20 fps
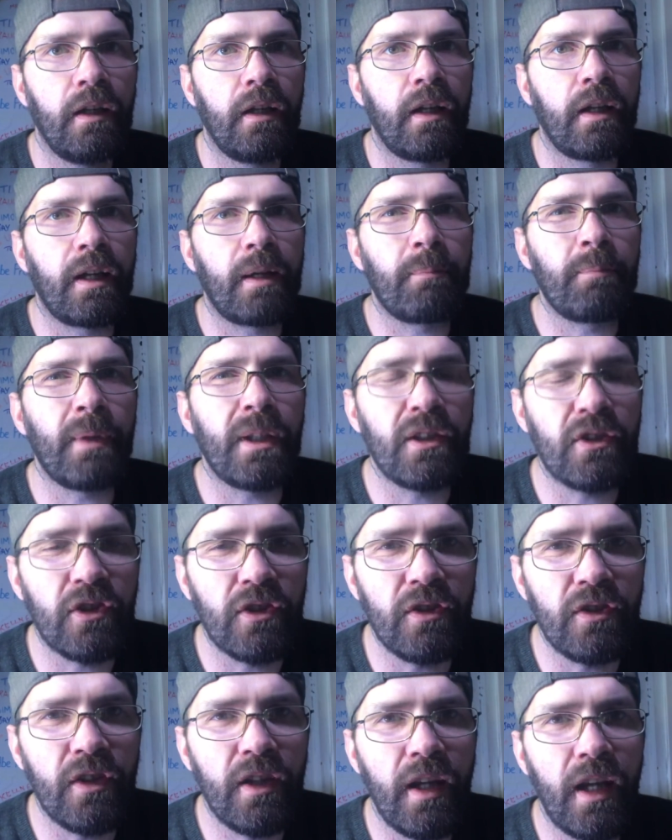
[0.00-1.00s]
And I haven't
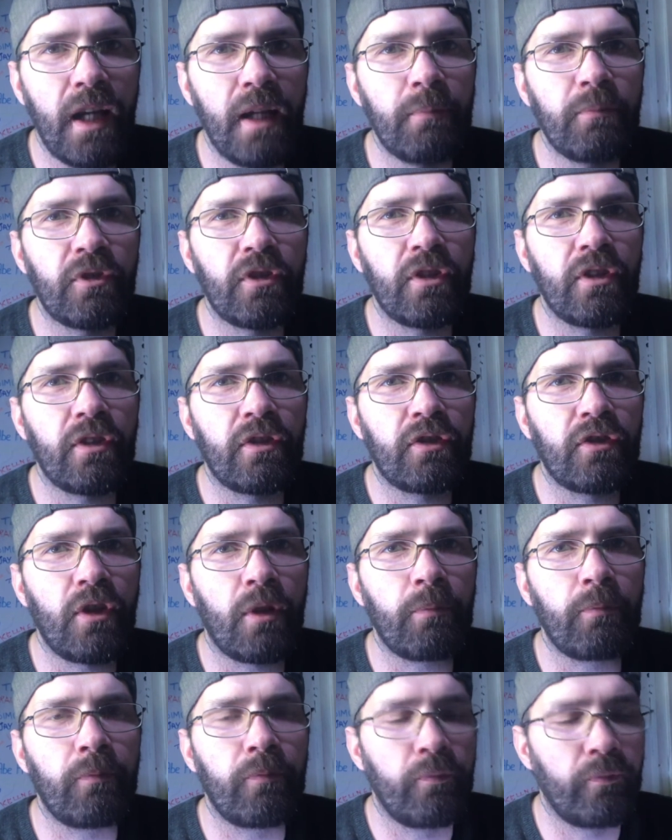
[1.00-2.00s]
mentioned your name, so
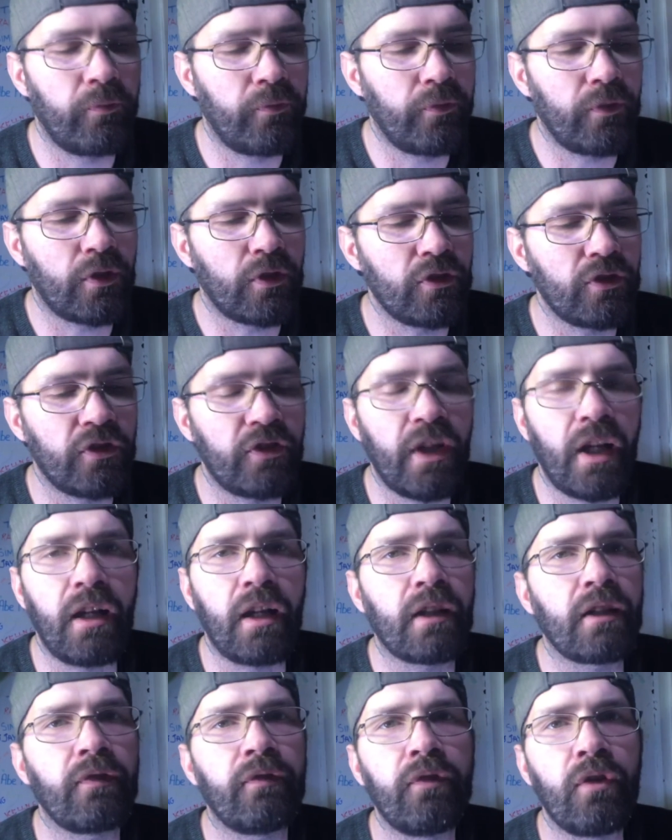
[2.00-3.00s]
stop, because you sound
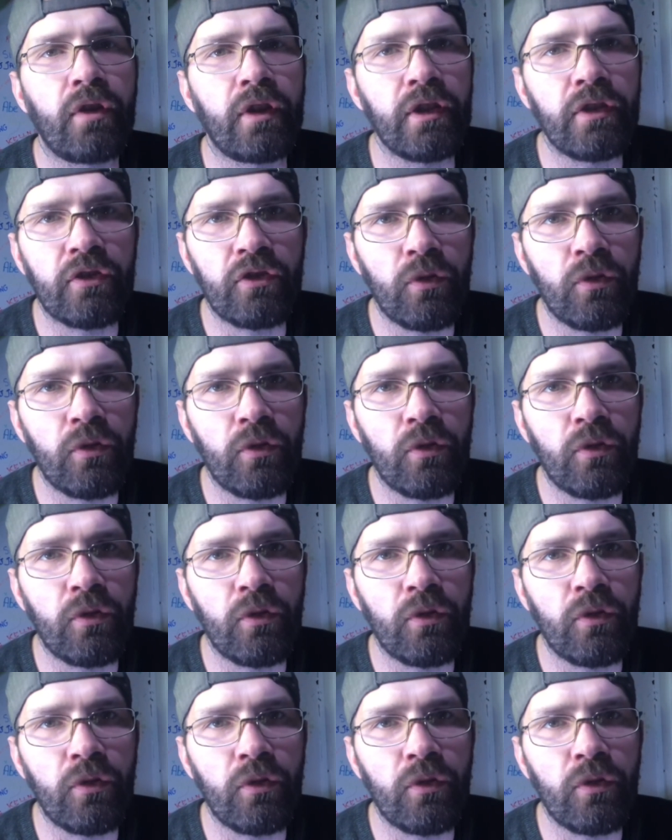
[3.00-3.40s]
like a fucking